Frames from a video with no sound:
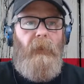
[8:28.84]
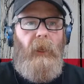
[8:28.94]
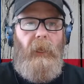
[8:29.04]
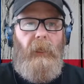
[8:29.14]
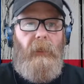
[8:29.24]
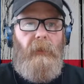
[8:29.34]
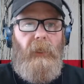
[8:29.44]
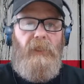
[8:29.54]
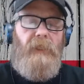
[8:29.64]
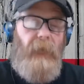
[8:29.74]
and
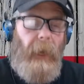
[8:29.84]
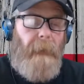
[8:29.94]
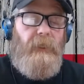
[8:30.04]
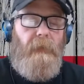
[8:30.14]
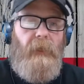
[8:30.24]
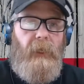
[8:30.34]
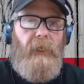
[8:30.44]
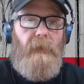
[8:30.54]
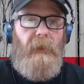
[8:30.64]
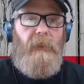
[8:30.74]
it just happens to be
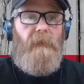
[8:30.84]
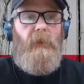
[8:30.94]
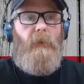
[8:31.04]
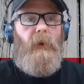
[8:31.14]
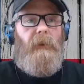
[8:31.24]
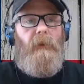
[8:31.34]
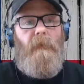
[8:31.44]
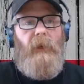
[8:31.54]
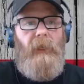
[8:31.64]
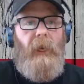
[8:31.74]
inexpensive too. But
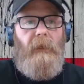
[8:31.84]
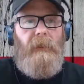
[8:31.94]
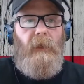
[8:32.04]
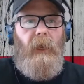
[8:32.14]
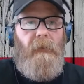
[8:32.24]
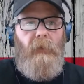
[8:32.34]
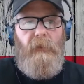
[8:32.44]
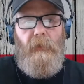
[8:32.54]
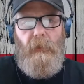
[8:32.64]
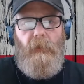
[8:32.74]
yeah, so I have
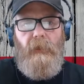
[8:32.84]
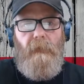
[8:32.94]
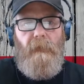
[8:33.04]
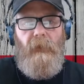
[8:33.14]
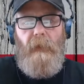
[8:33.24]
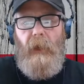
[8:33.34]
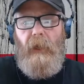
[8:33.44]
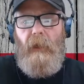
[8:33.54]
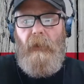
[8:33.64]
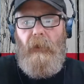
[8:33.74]
heard some feedback
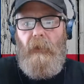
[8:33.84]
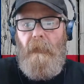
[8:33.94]
on that.